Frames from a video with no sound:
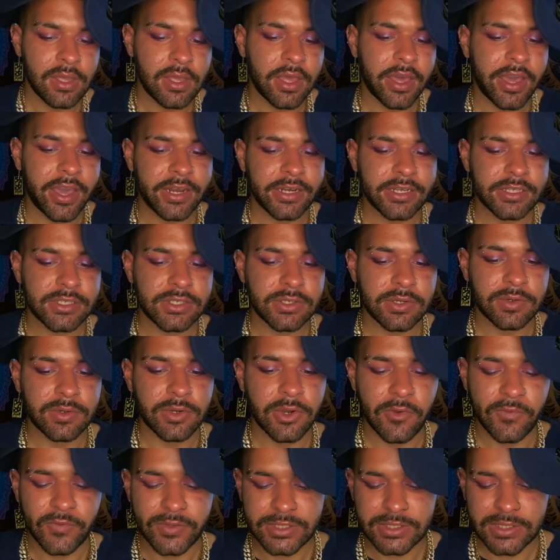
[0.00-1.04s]
I just don't
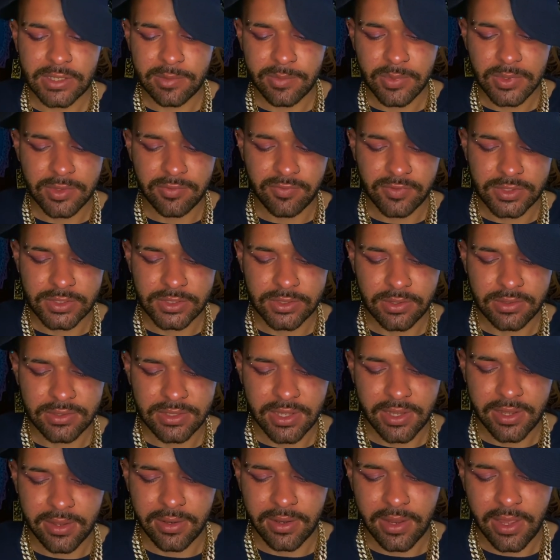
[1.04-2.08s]
know if it's going to be the result
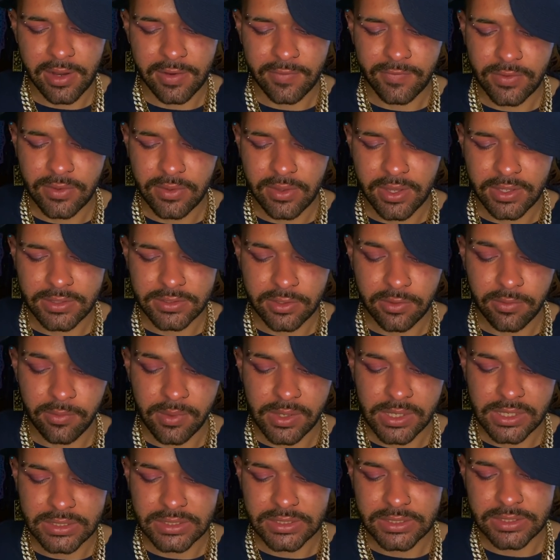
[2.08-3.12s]
that a lot of you guys are
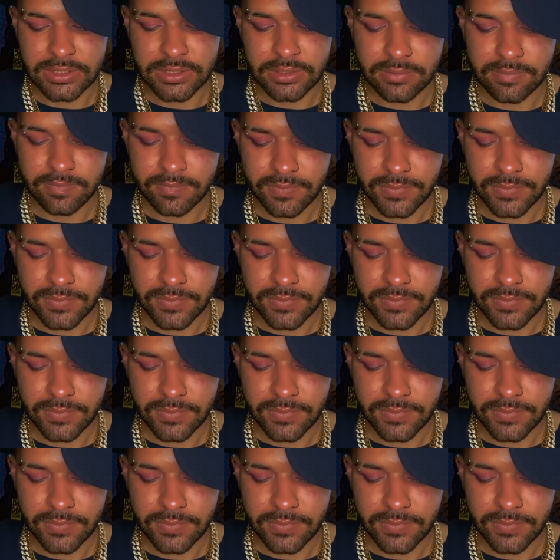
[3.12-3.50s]
wanting.